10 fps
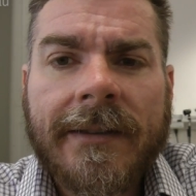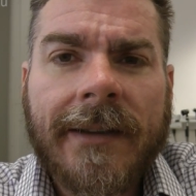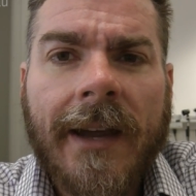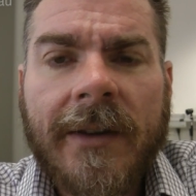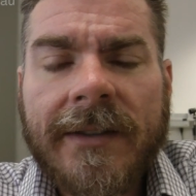
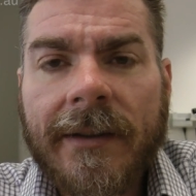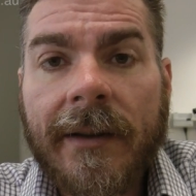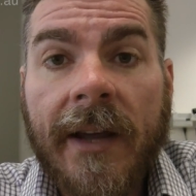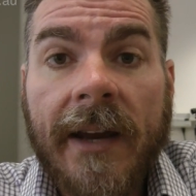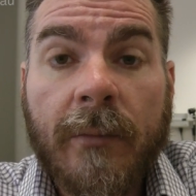Scabies
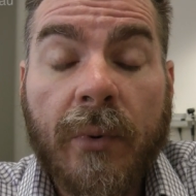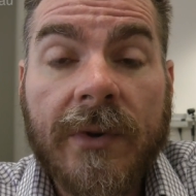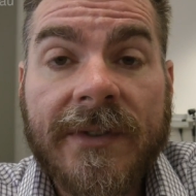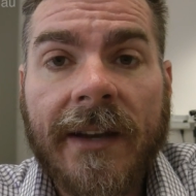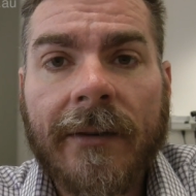can
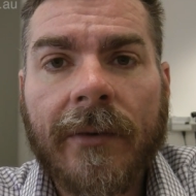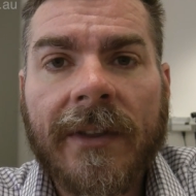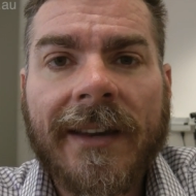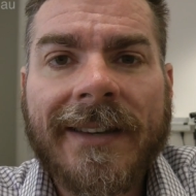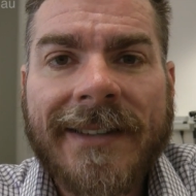present
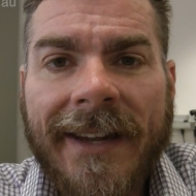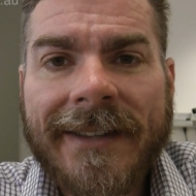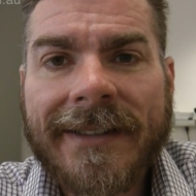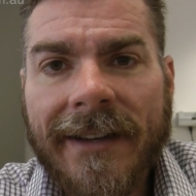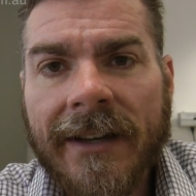with
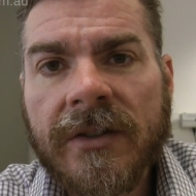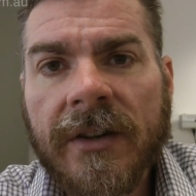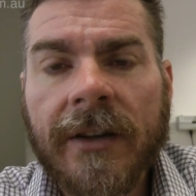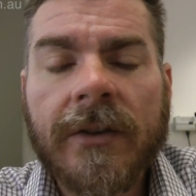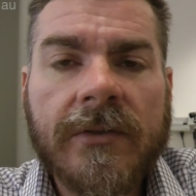intense itching,